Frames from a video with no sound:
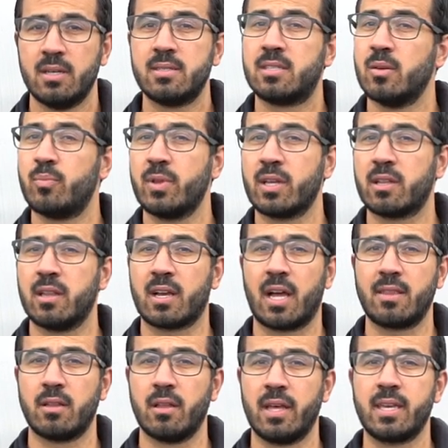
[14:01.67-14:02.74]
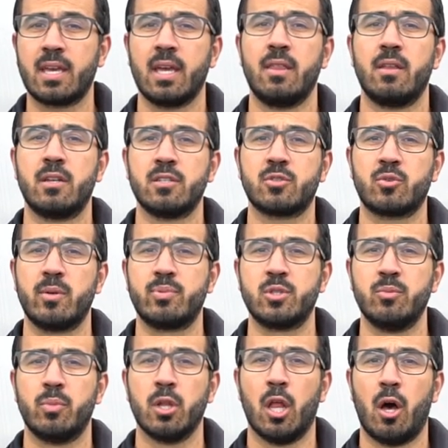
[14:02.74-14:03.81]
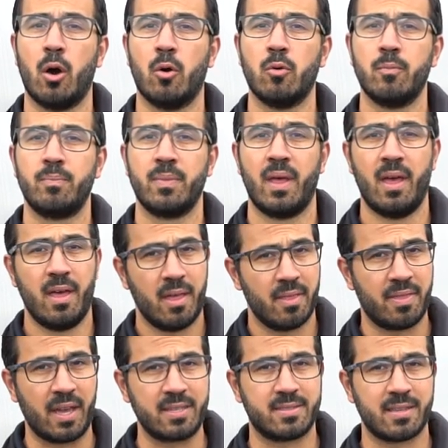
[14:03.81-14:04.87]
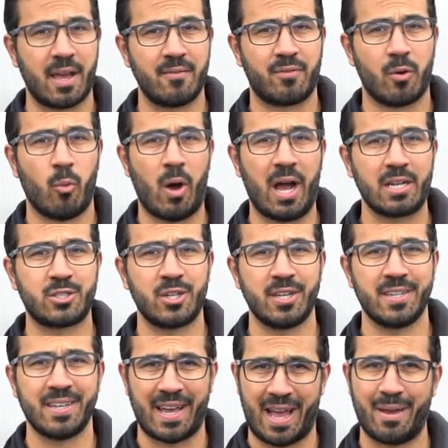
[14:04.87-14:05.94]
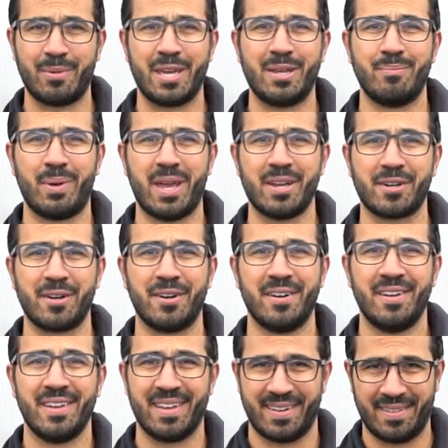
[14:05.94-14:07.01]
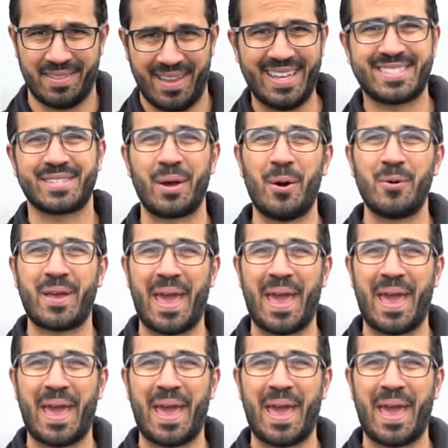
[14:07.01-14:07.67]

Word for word: simply click on the link in the description below. Thanks again for watching. I'm Ian Baker, and let's go